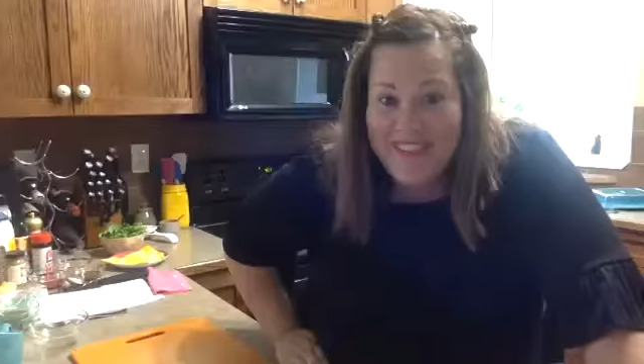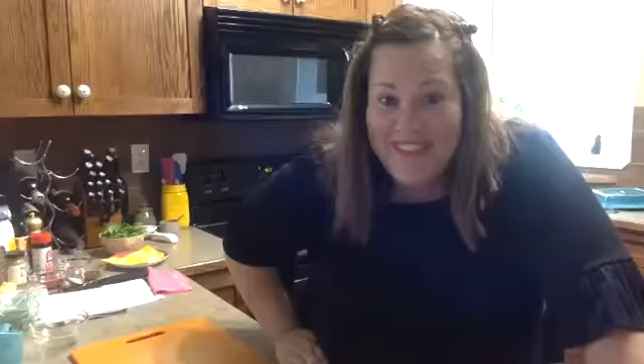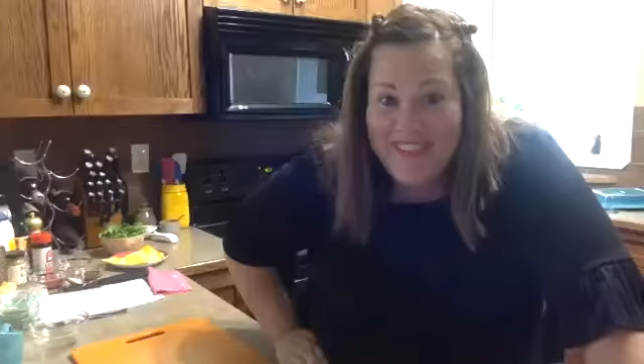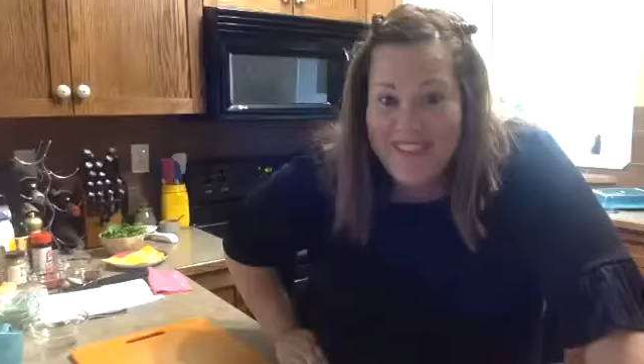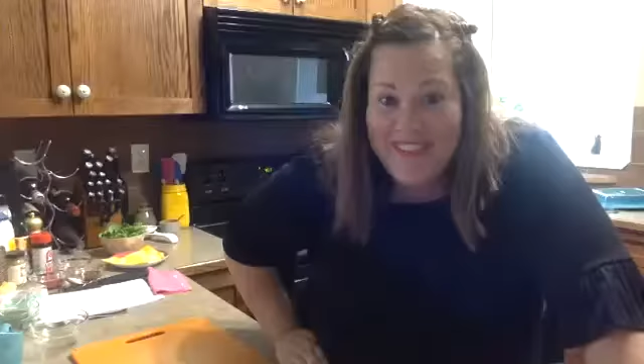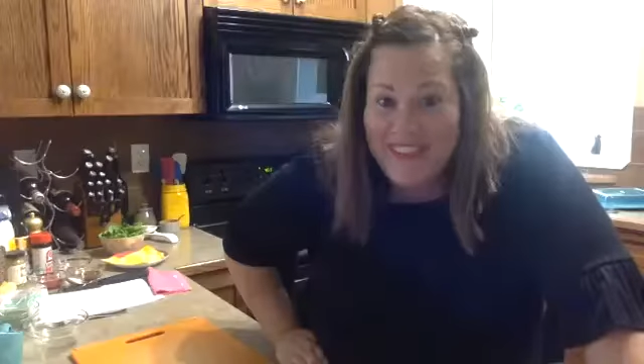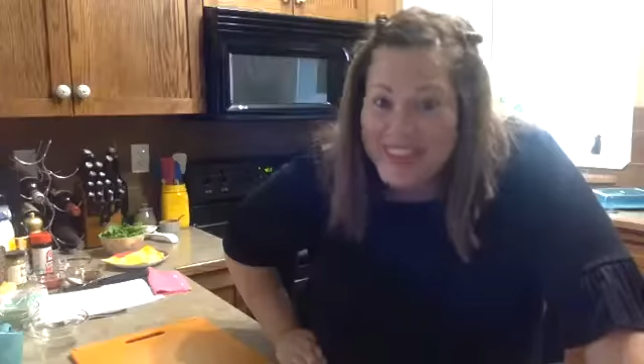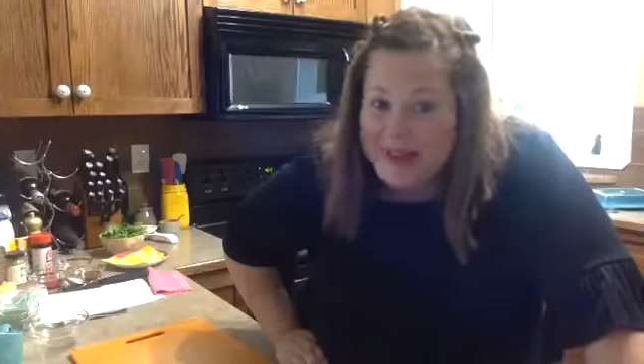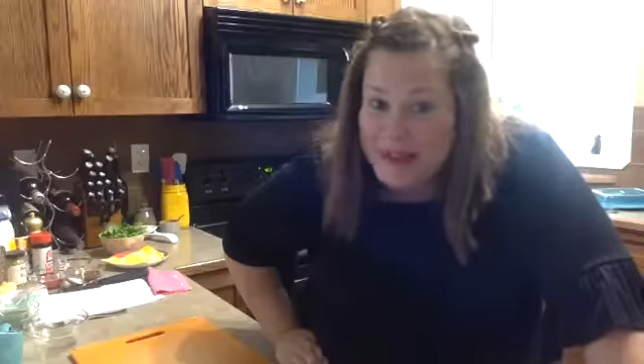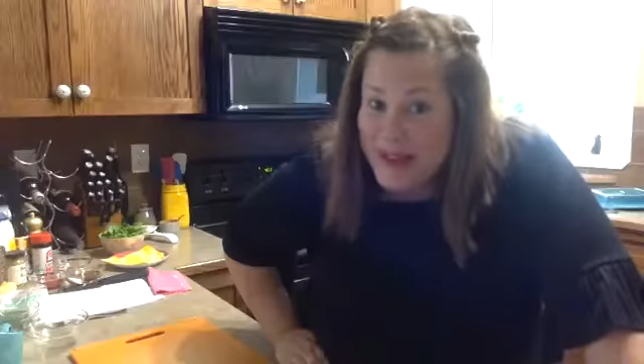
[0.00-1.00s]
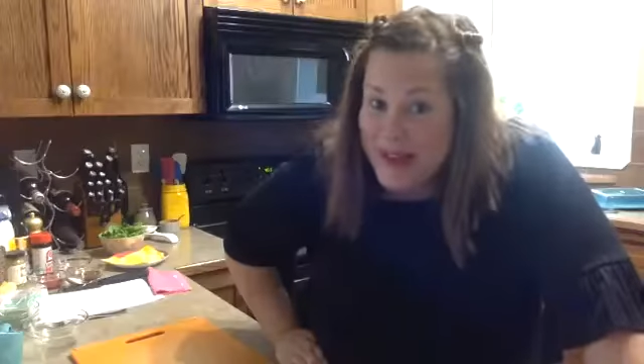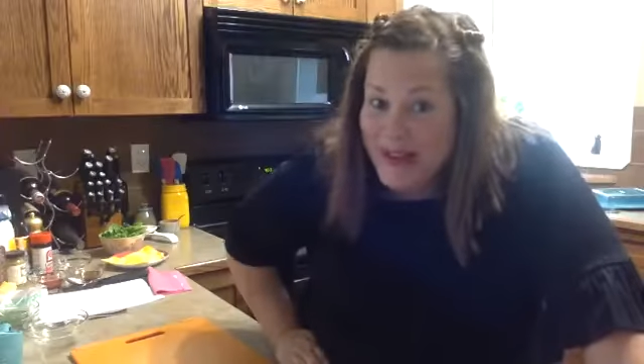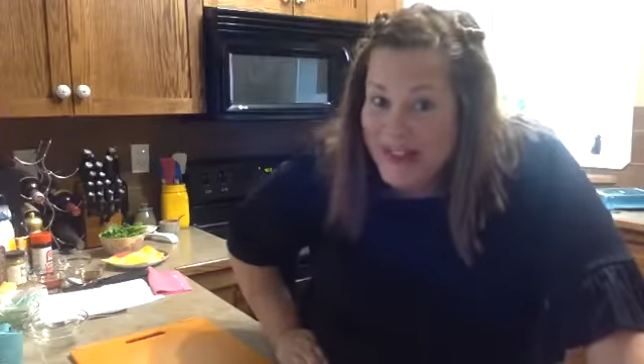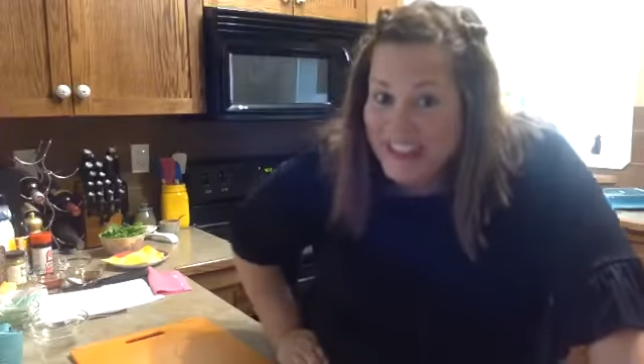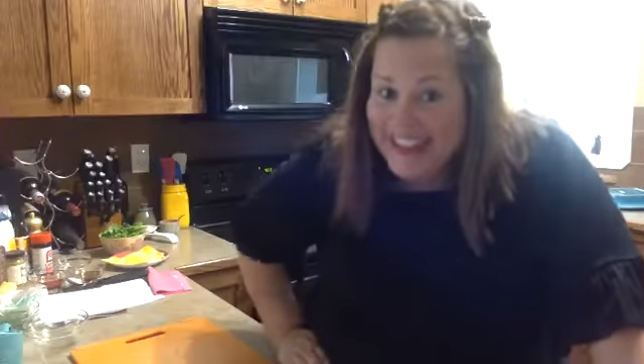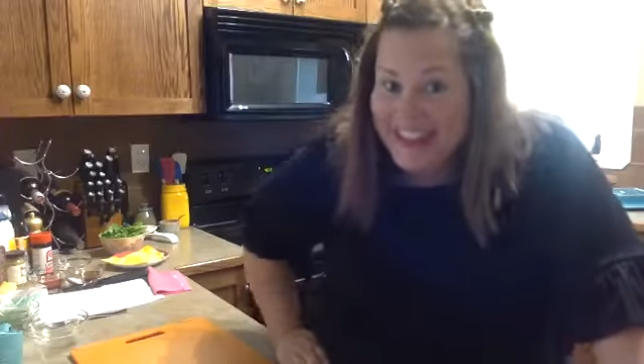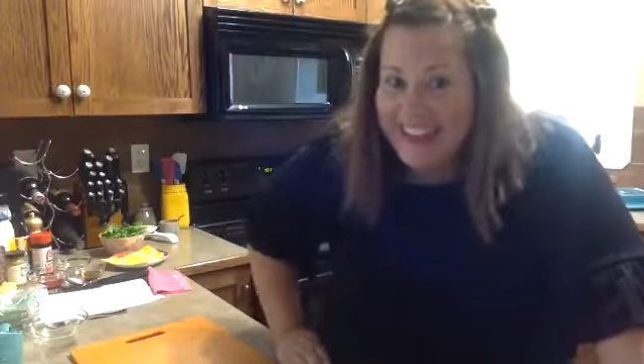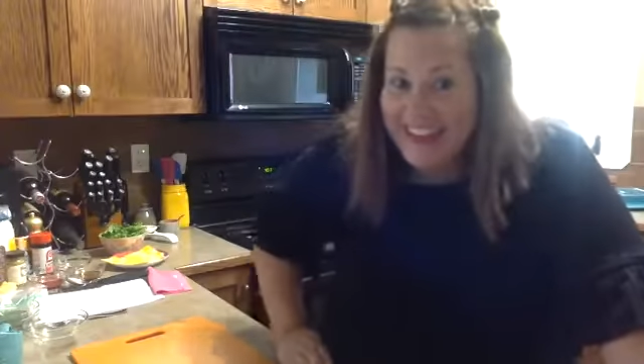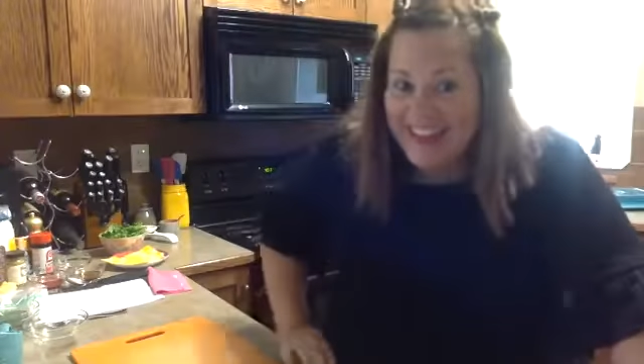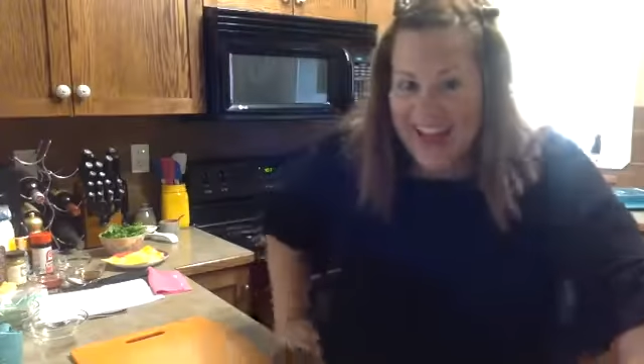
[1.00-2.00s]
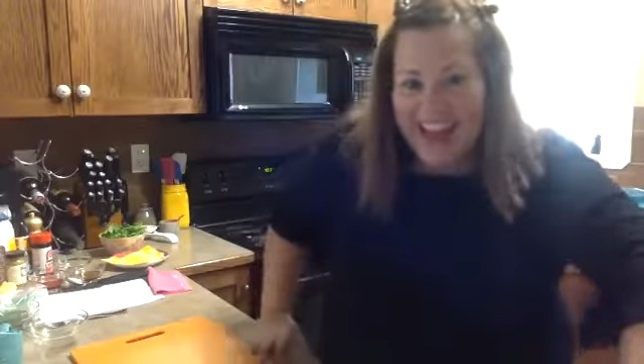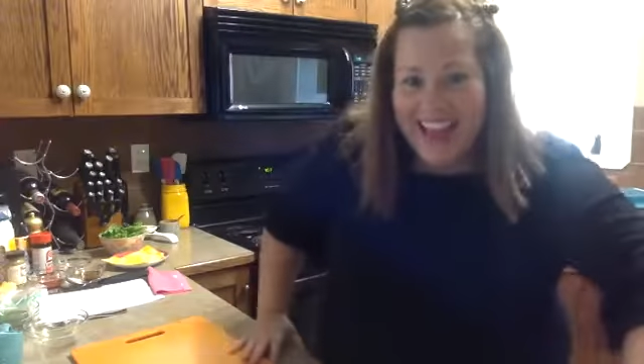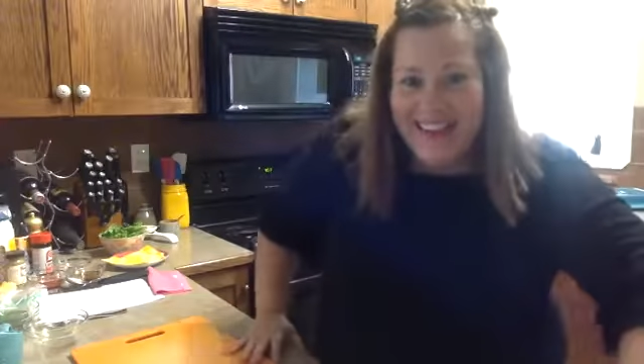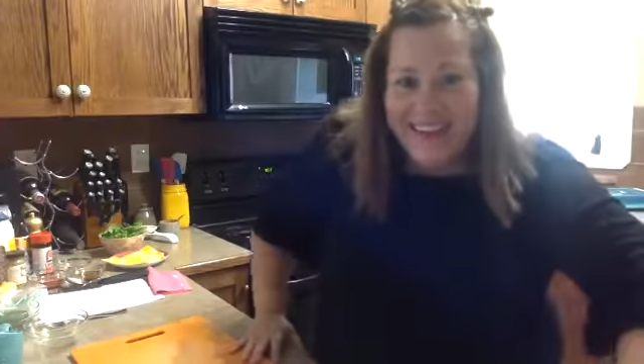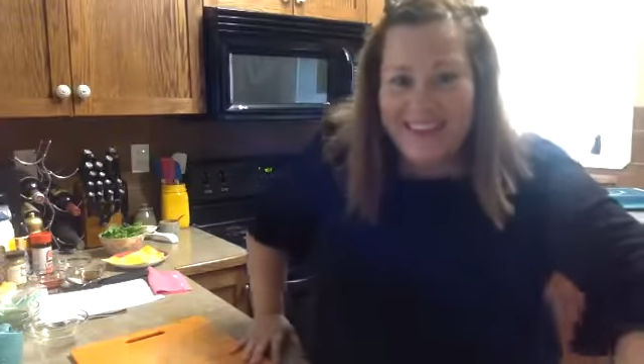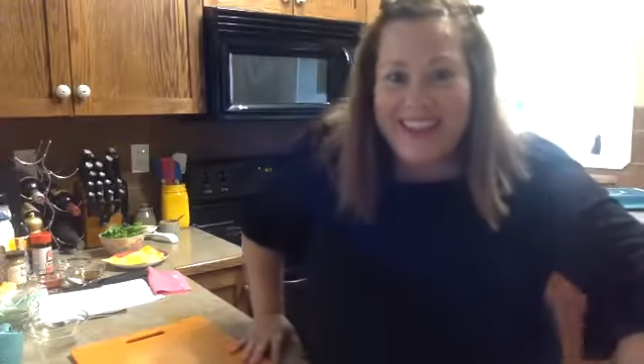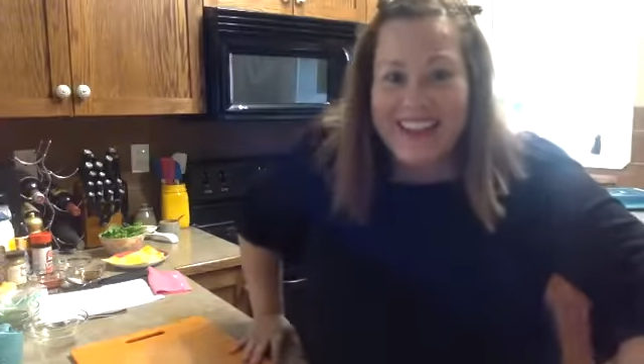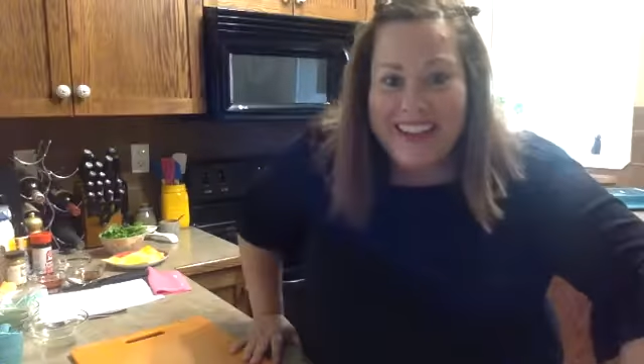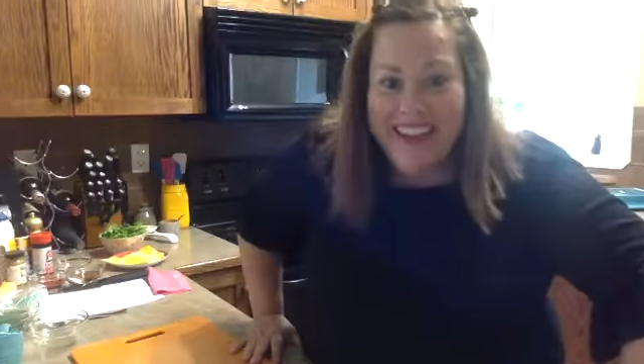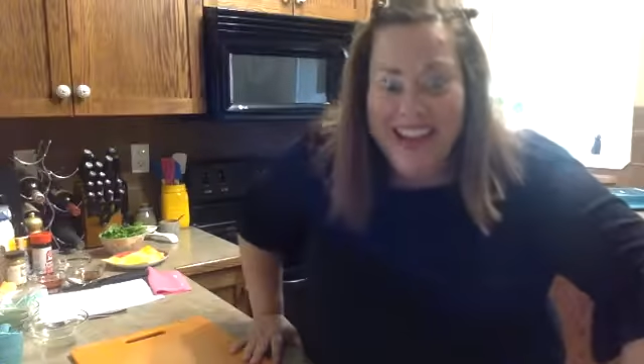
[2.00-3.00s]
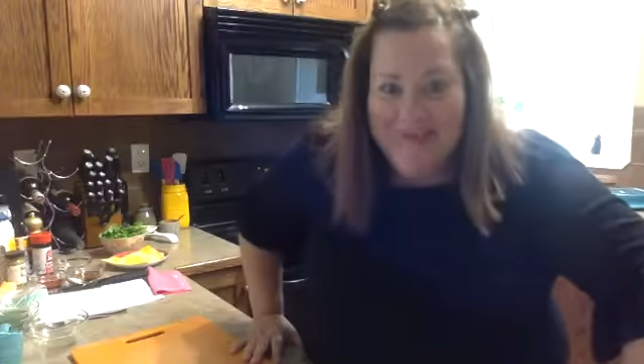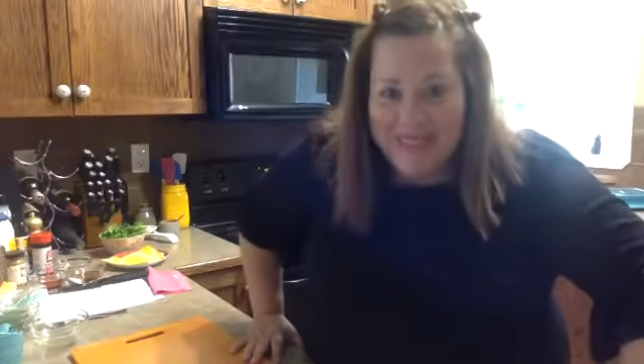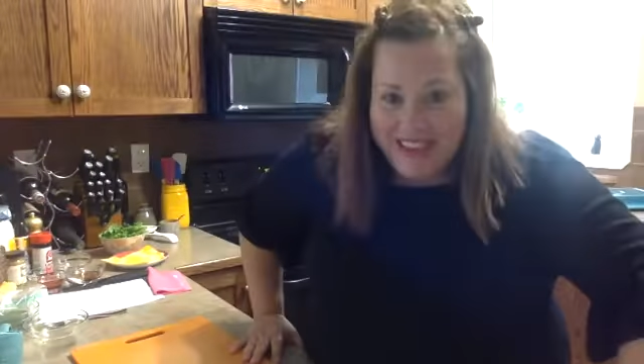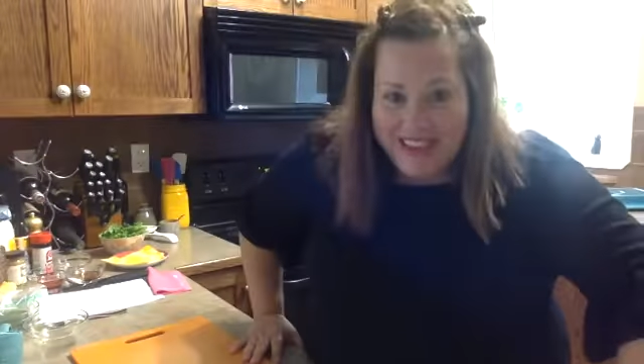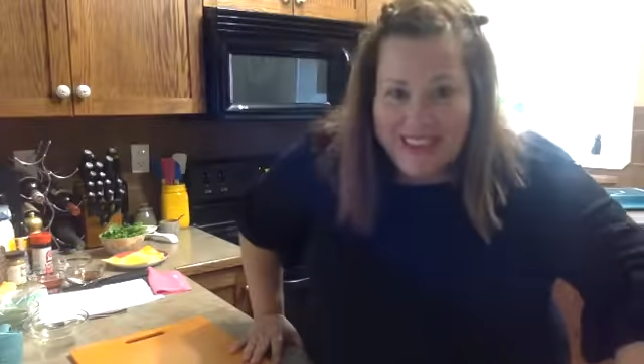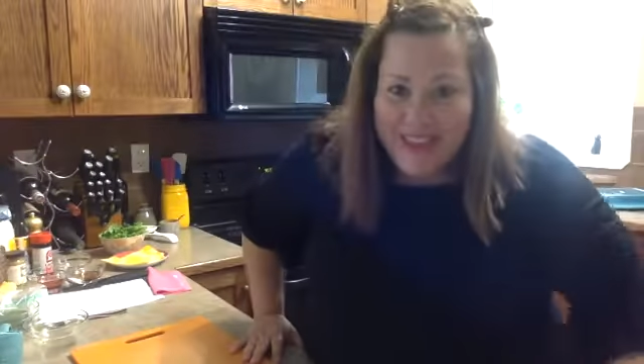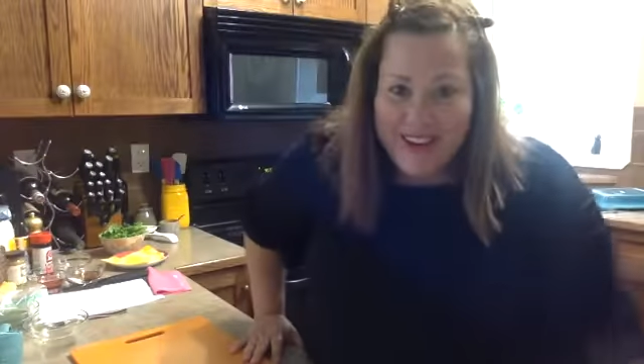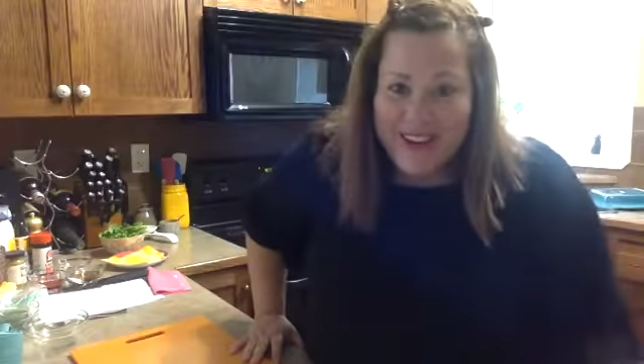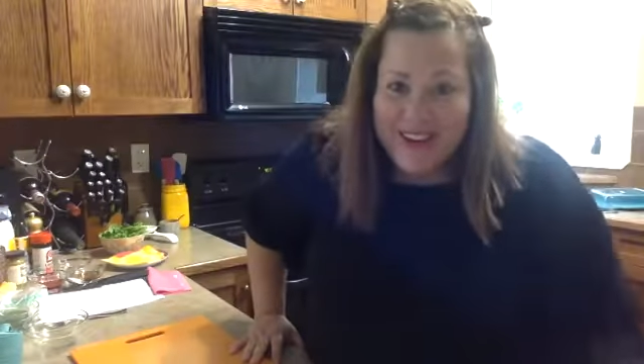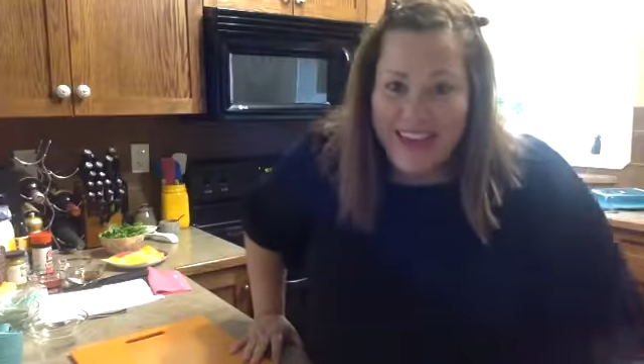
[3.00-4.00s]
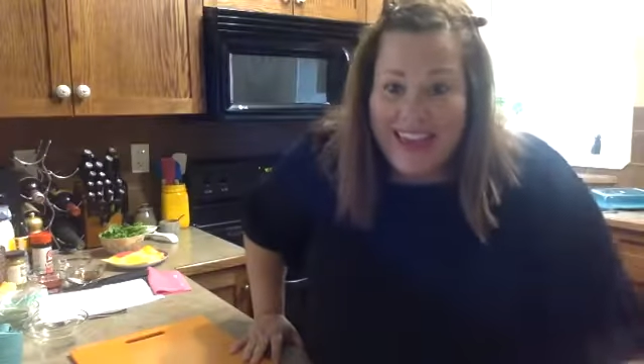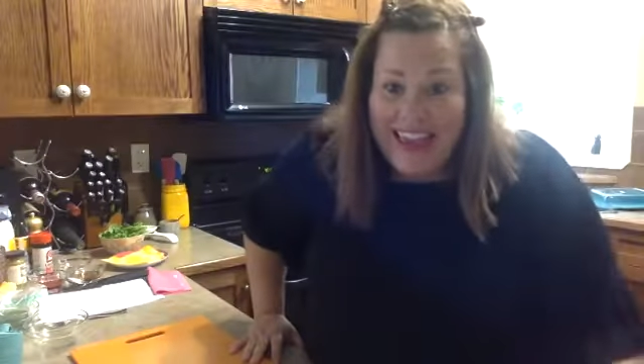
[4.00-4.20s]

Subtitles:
Hi, Facebook. Hi, everyone. I'm Meg Tucker.